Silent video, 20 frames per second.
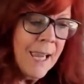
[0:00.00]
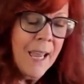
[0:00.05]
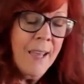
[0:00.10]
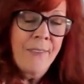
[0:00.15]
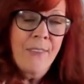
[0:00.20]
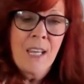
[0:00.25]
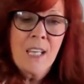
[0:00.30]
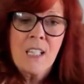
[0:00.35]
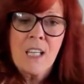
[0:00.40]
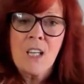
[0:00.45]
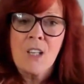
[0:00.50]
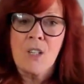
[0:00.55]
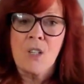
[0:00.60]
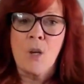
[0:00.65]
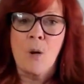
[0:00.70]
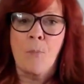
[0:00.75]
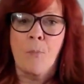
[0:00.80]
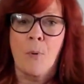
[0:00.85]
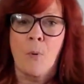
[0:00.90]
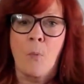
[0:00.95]
and this is
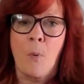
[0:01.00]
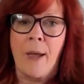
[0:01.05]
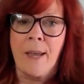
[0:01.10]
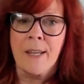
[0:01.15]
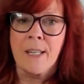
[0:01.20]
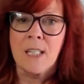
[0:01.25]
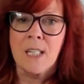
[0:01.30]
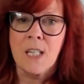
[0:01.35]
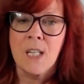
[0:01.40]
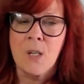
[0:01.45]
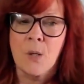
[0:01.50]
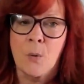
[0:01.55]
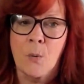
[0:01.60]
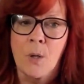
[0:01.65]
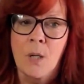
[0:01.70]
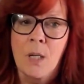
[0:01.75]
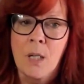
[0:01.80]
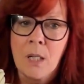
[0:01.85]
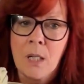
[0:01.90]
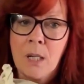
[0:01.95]
super wet too,
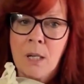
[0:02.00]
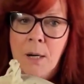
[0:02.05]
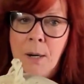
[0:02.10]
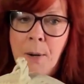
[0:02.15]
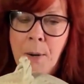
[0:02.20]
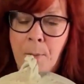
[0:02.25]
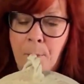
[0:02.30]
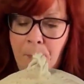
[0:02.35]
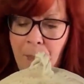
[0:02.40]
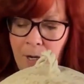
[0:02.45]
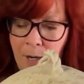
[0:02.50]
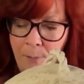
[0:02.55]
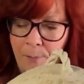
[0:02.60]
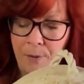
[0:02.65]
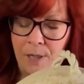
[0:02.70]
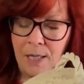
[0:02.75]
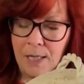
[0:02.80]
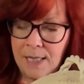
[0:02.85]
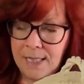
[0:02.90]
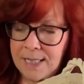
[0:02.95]
but I'm
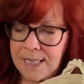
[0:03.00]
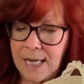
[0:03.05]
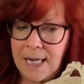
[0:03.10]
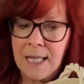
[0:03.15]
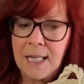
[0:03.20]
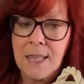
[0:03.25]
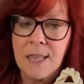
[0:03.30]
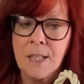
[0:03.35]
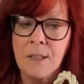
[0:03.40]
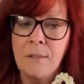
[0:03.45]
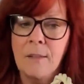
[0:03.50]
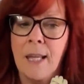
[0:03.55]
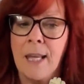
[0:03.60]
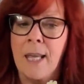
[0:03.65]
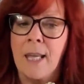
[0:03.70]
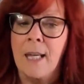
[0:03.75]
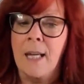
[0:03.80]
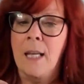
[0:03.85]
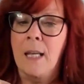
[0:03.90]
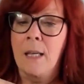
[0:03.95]
gonna take the
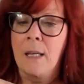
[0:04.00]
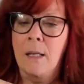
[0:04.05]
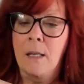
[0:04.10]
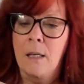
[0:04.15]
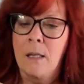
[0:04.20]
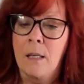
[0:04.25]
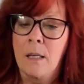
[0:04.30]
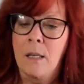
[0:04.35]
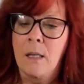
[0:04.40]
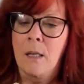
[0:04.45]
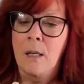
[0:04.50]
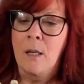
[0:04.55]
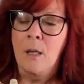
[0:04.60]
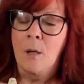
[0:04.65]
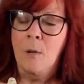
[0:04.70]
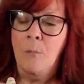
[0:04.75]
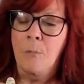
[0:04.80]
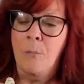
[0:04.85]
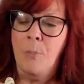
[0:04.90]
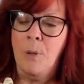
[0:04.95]
lid,
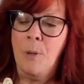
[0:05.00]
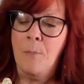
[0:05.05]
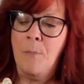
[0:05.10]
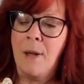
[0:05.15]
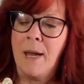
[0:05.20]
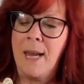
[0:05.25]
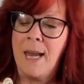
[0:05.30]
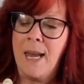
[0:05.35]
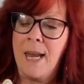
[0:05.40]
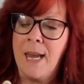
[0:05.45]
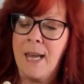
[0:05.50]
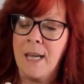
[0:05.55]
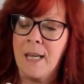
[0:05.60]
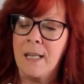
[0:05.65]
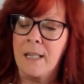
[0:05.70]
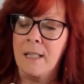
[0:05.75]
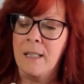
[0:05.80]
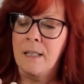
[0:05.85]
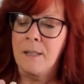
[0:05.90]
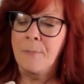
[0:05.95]
put my
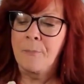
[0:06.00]
hand